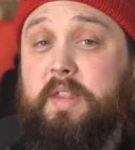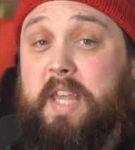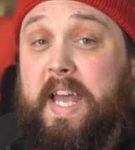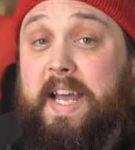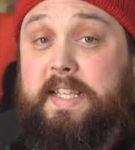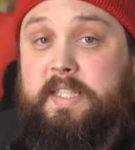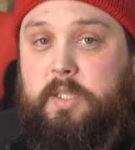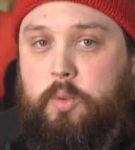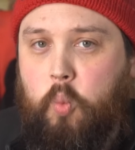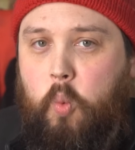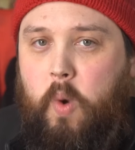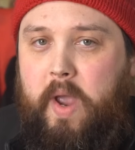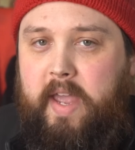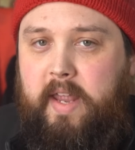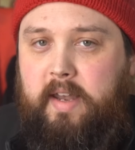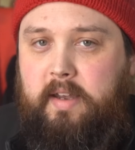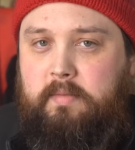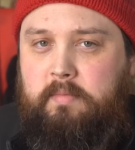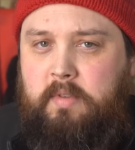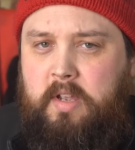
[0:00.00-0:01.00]
That's
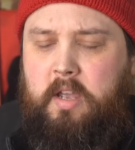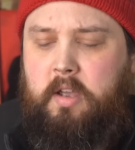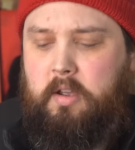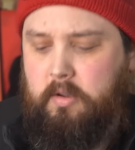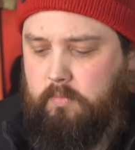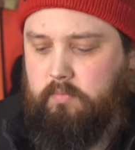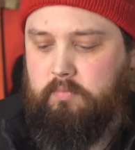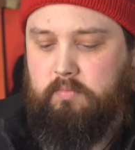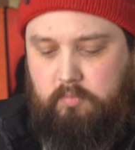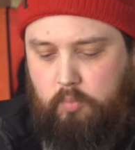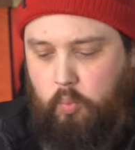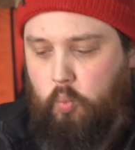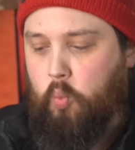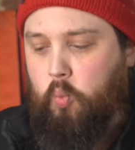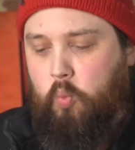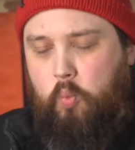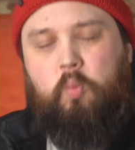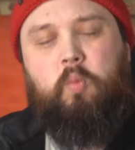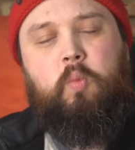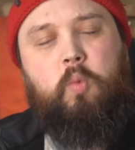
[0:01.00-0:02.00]
when
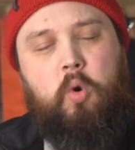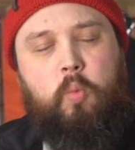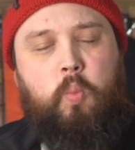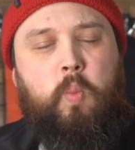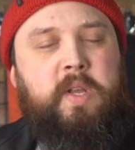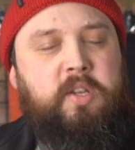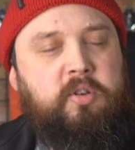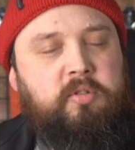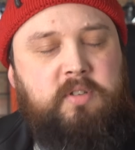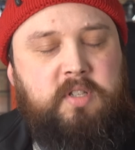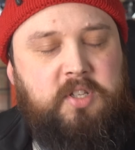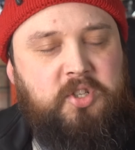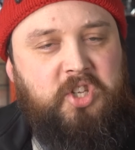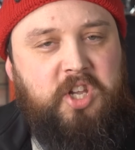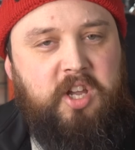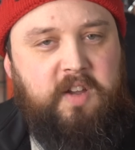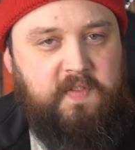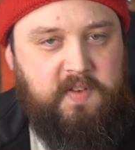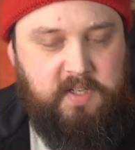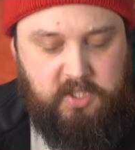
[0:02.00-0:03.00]
you're on the
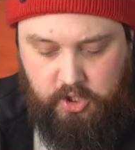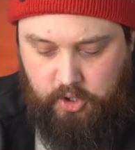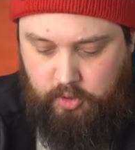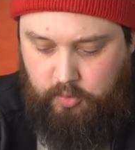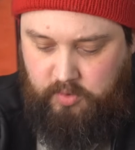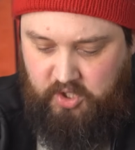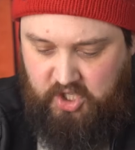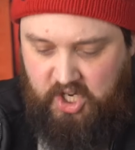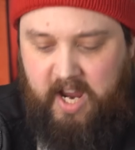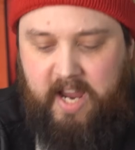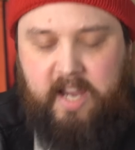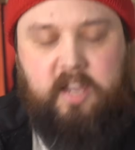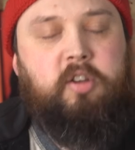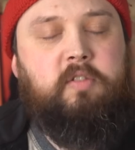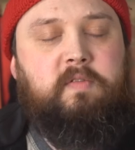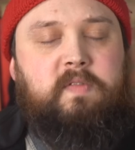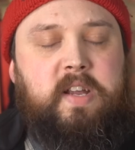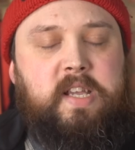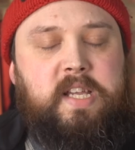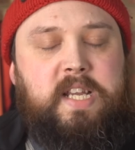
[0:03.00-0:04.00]
surface, you check
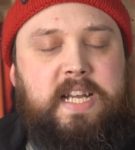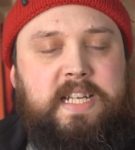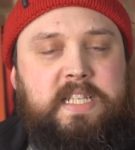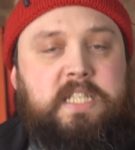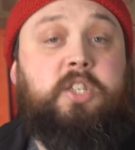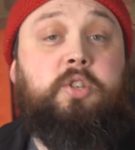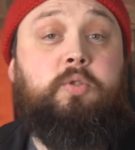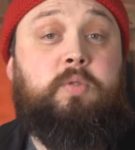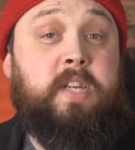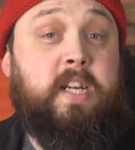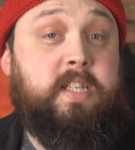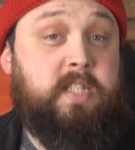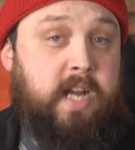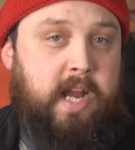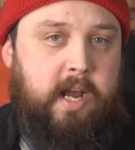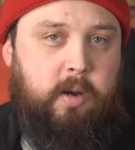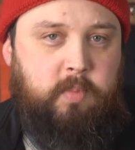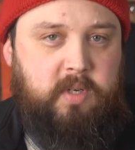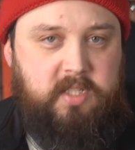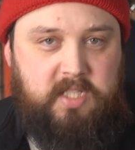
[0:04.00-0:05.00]
your regulators, you check
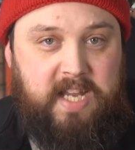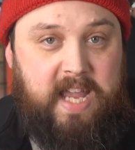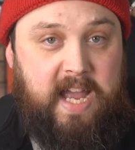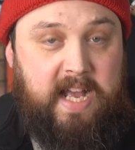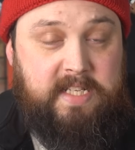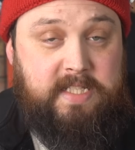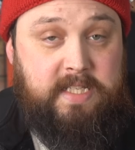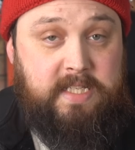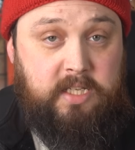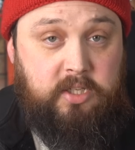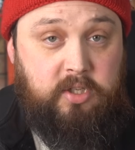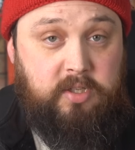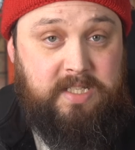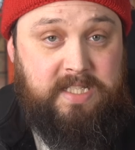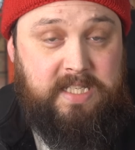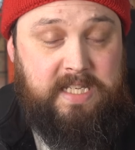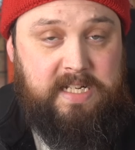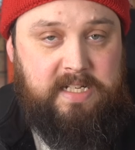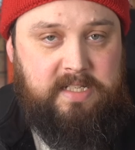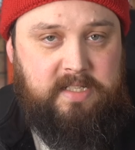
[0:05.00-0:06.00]
how much gas is in your
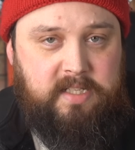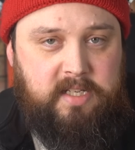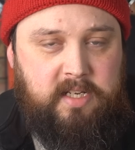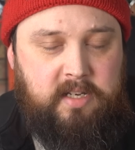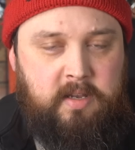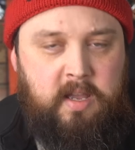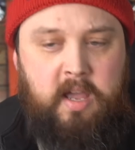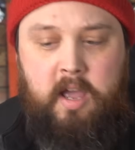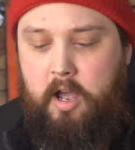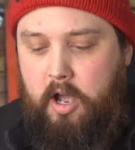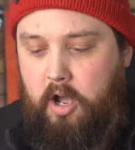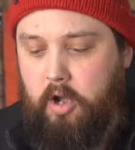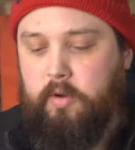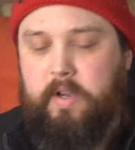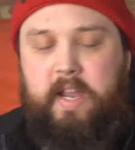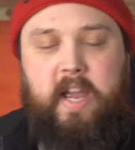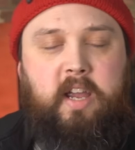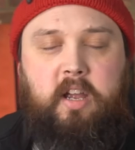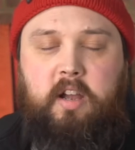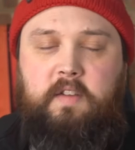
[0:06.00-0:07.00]
cylinder.
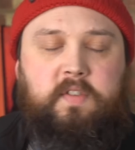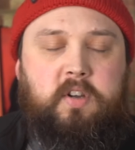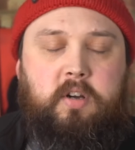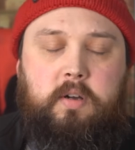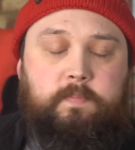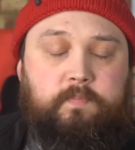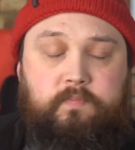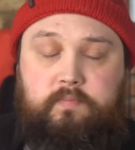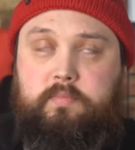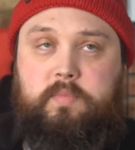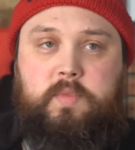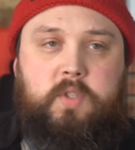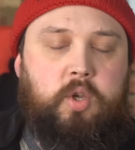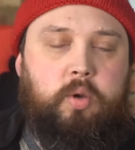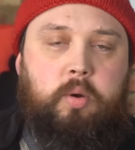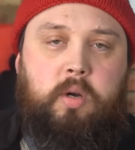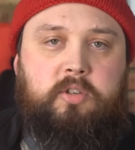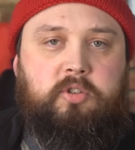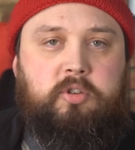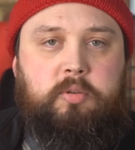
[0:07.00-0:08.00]
Okay, I've got
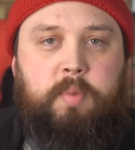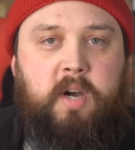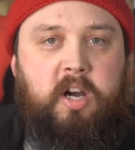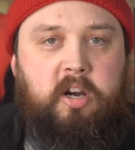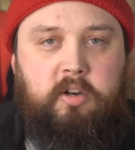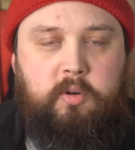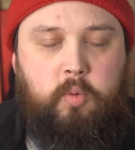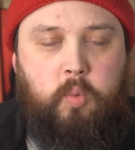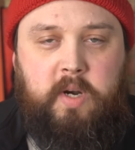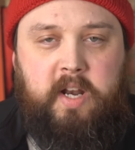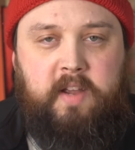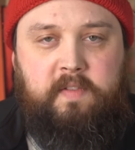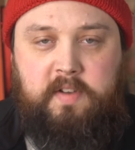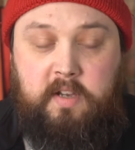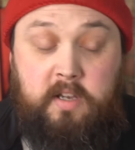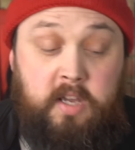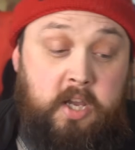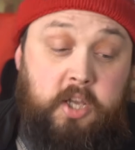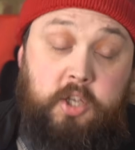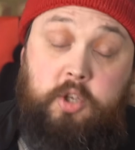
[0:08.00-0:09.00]
200 bar or
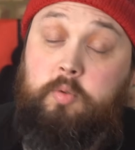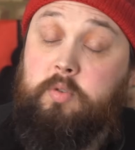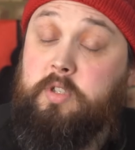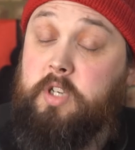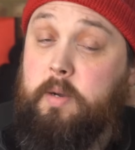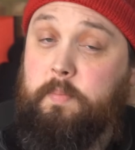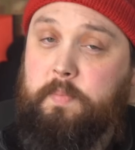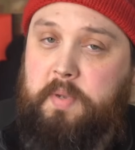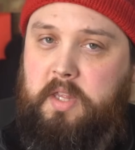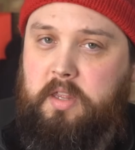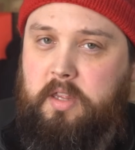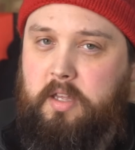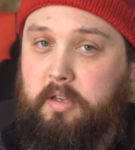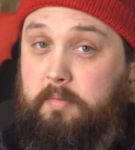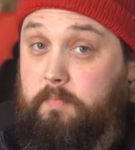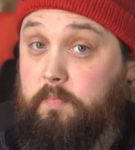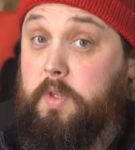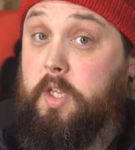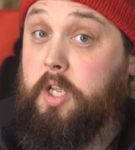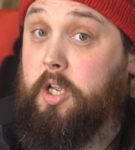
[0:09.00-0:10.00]
whatever. You jump in the
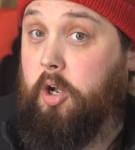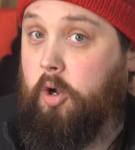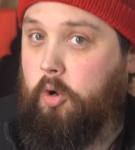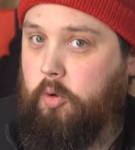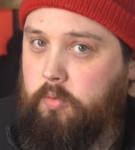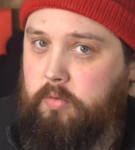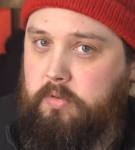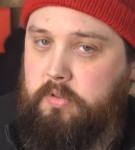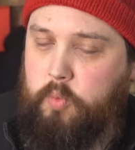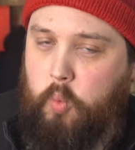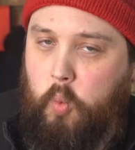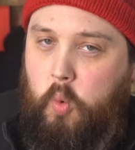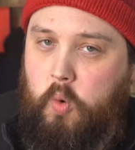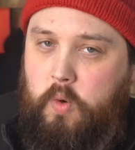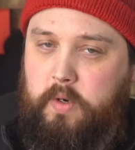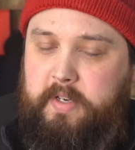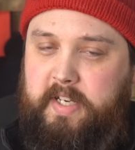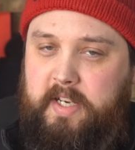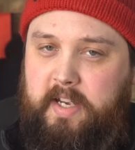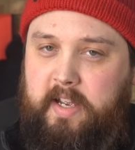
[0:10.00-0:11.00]
cold
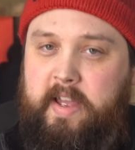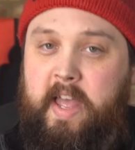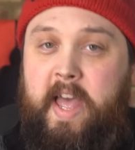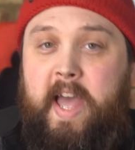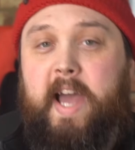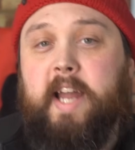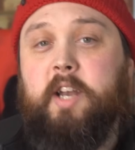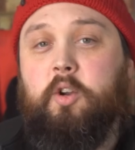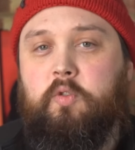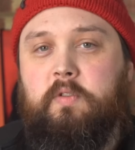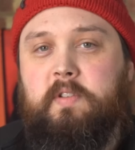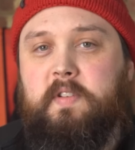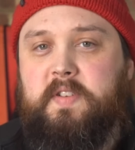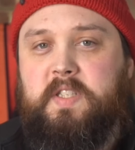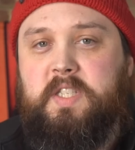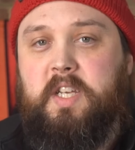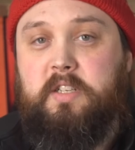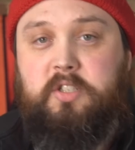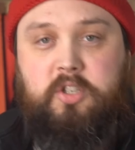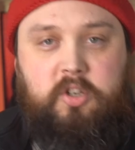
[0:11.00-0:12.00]
water and all of a
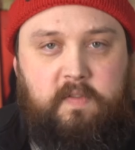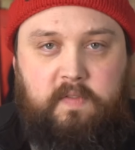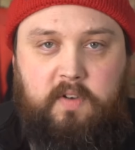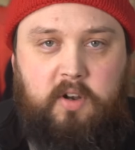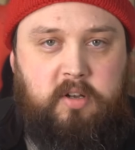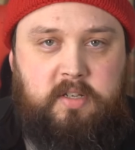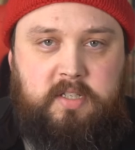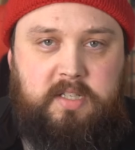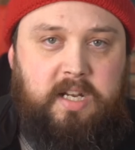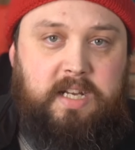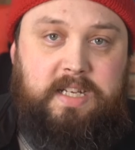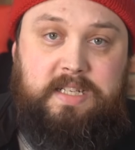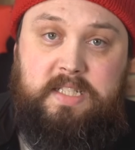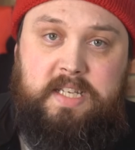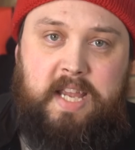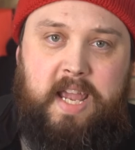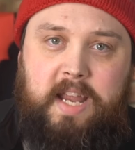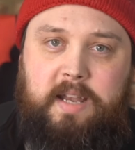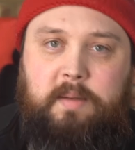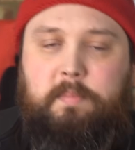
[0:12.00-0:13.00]
sudden you've lost like
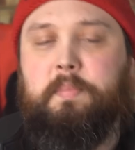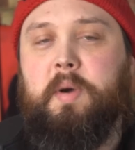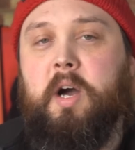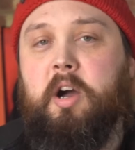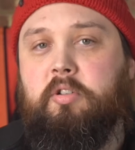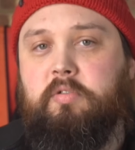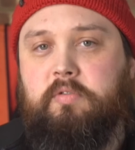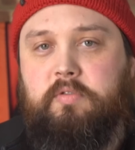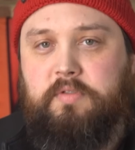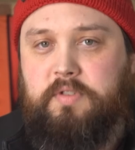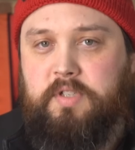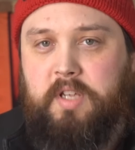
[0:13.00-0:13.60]
10 bar or